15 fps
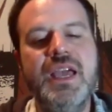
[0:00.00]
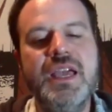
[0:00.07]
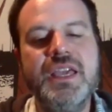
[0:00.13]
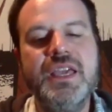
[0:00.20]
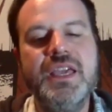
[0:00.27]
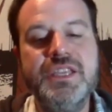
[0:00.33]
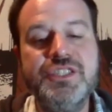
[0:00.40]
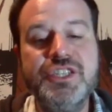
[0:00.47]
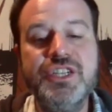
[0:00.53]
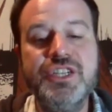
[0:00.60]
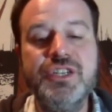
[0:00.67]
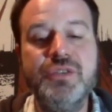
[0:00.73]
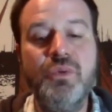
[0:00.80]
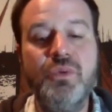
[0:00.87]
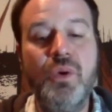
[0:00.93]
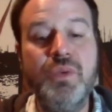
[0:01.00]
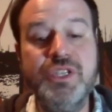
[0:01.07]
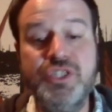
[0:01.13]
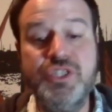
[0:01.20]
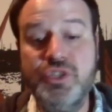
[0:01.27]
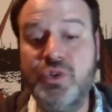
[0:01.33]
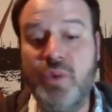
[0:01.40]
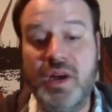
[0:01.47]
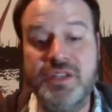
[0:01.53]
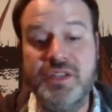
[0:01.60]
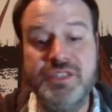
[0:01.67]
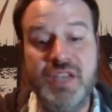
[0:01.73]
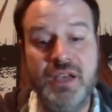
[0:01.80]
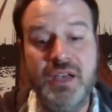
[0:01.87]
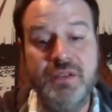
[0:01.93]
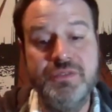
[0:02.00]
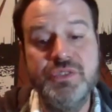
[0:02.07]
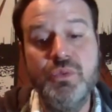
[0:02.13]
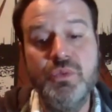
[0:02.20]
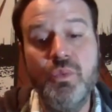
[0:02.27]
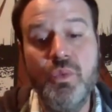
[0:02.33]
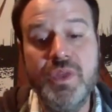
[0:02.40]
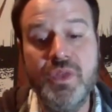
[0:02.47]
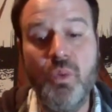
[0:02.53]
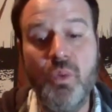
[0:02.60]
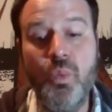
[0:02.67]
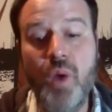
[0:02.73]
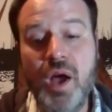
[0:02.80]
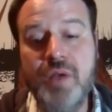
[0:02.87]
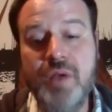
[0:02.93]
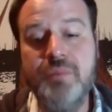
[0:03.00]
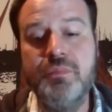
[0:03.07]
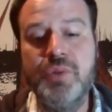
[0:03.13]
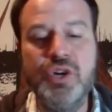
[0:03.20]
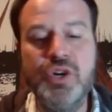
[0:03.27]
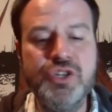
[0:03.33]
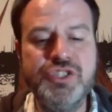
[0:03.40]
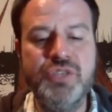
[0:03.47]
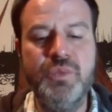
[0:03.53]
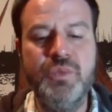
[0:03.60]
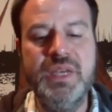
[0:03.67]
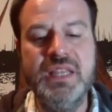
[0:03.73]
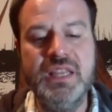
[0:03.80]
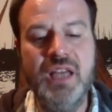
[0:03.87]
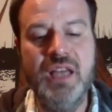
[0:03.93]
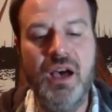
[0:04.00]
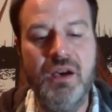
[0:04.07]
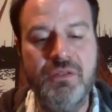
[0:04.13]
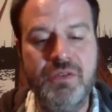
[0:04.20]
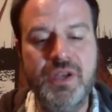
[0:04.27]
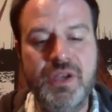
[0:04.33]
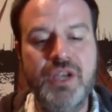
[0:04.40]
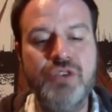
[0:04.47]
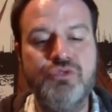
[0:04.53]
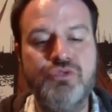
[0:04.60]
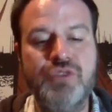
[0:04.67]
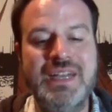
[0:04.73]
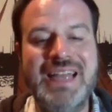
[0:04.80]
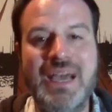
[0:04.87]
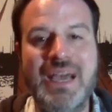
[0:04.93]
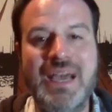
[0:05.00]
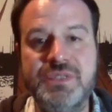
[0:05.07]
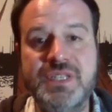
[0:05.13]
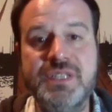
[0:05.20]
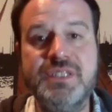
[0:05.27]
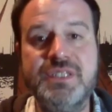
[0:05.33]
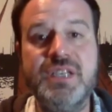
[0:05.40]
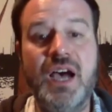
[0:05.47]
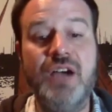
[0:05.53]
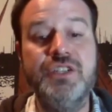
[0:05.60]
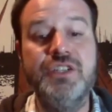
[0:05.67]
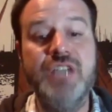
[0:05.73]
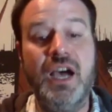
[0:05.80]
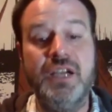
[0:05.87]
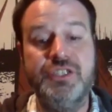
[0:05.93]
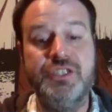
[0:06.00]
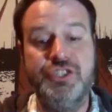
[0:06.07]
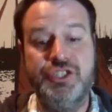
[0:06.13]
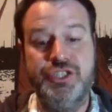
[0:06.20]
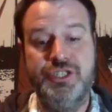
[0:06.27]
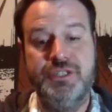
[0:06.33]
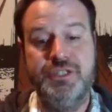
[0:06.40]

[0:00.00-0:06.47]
Consider what we do to ourselves when the one person we love renounces our touch.